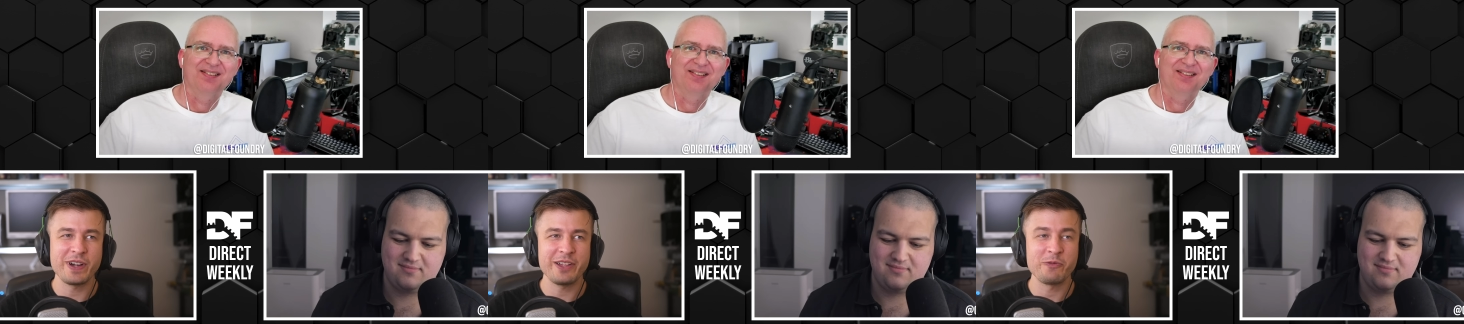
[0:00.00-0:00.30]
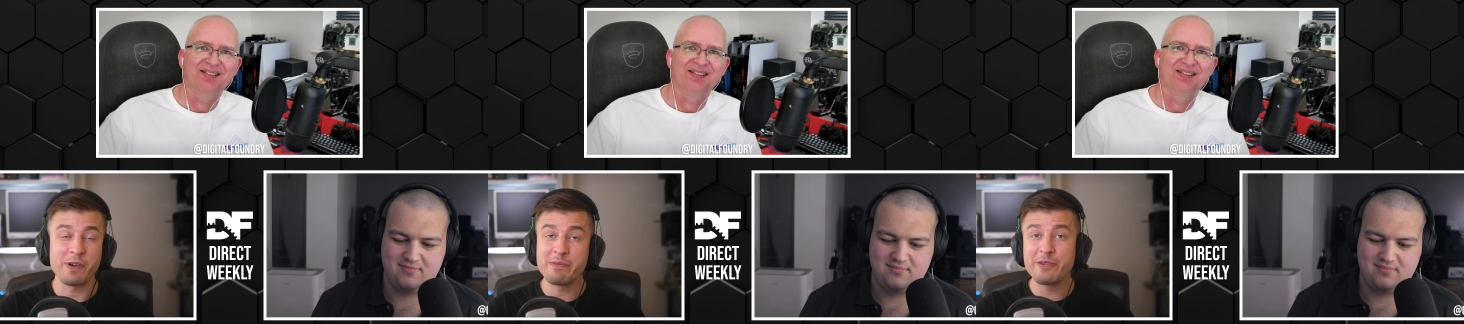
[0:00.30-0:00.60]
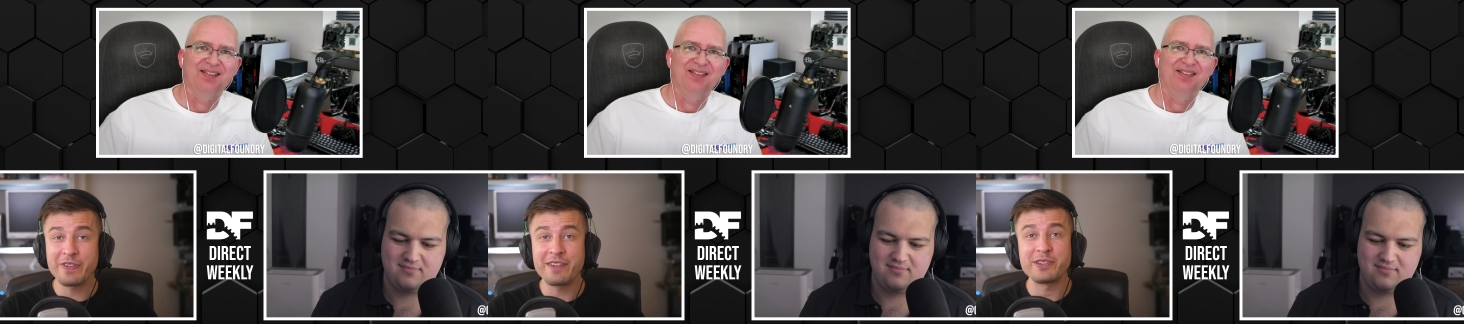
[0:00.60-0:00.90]
Speaker 1: well,
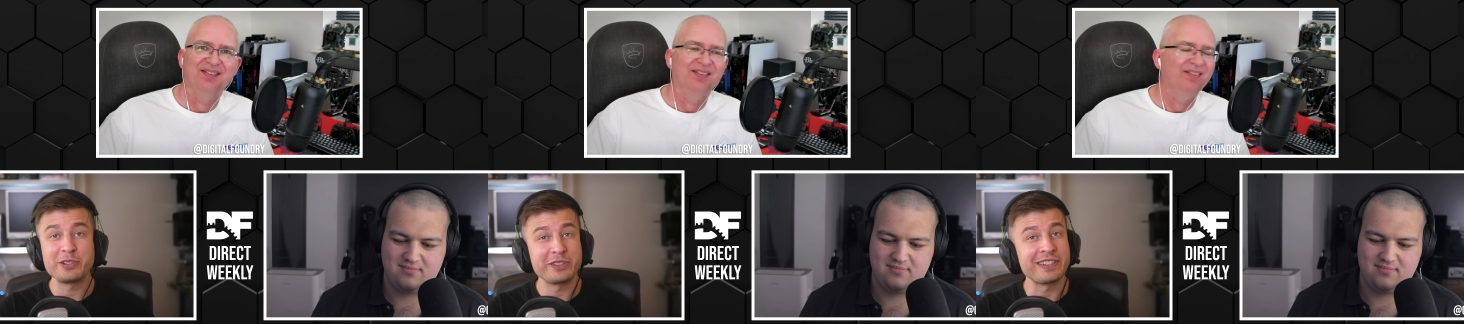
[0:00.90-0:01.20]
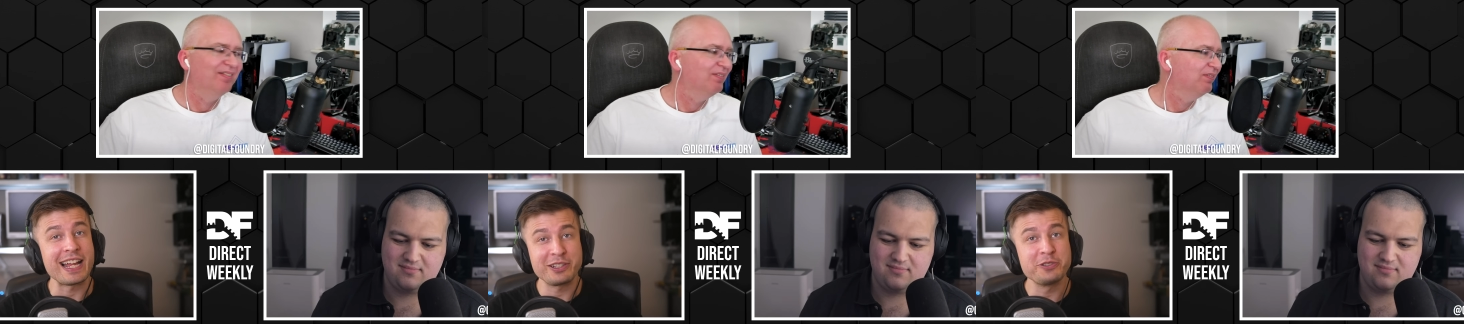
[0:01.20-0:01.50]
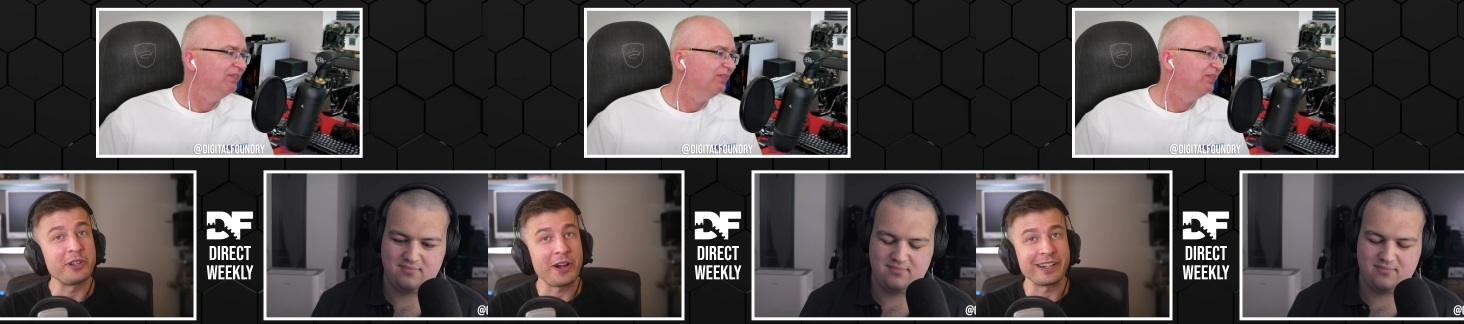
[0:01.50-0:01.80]
1.5 years is not too
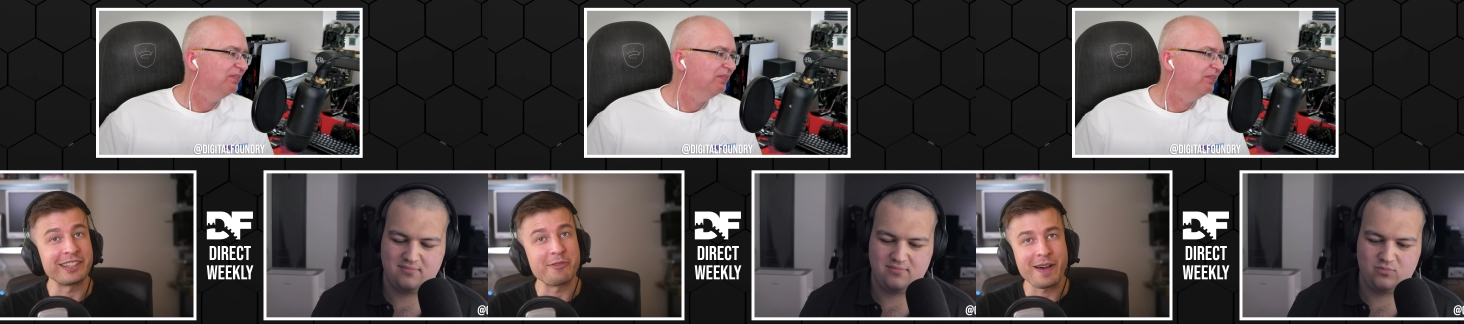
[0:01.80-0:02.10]
long in the